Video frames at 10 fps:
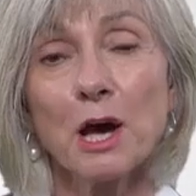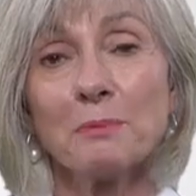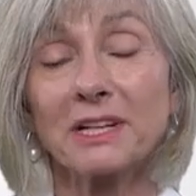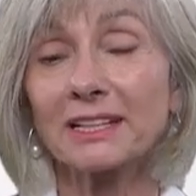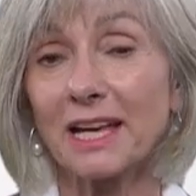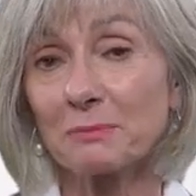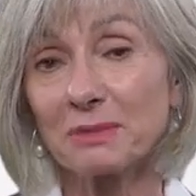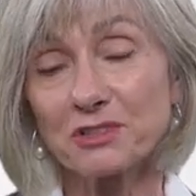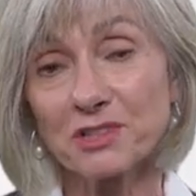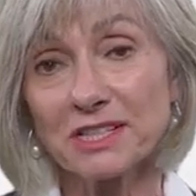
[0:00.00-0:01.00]
But it can
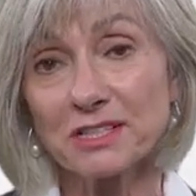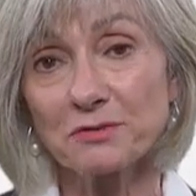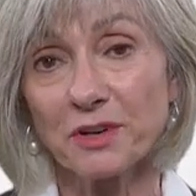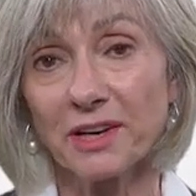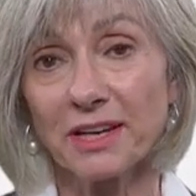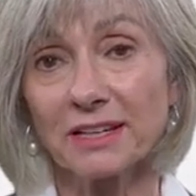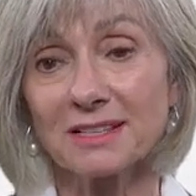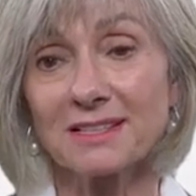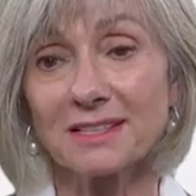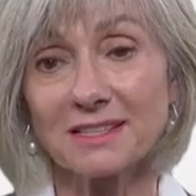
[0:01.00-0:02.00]
be treated very
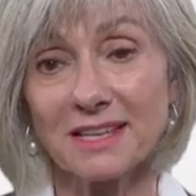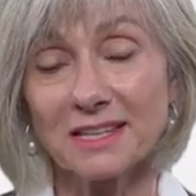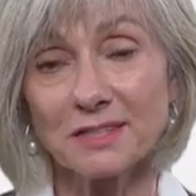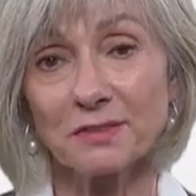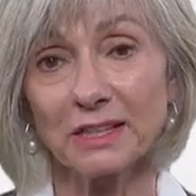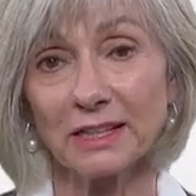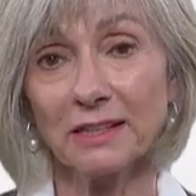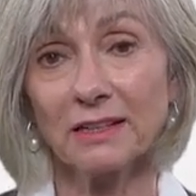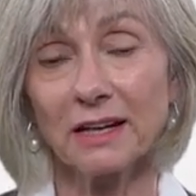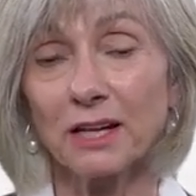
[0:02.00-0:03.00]

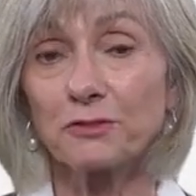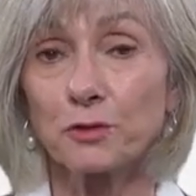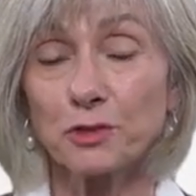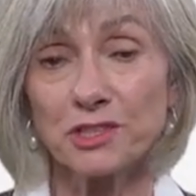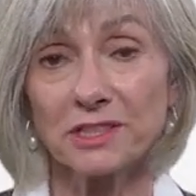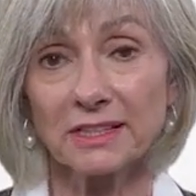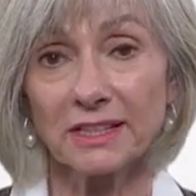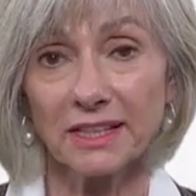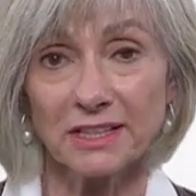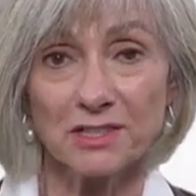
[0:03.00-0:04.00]
successfully.
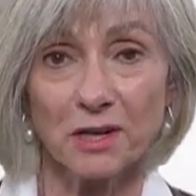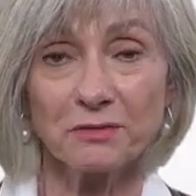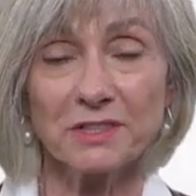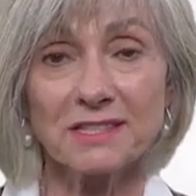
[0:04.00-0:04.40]
Unfortunately, it's often